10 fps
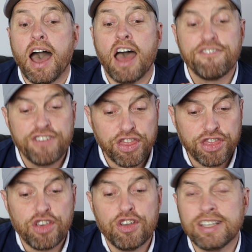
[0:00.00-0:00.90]
And for
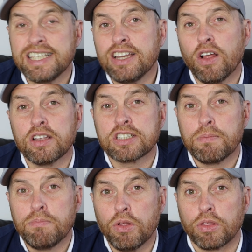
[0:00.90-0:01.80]
$30 a
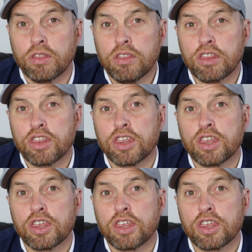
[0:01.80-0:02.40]
month,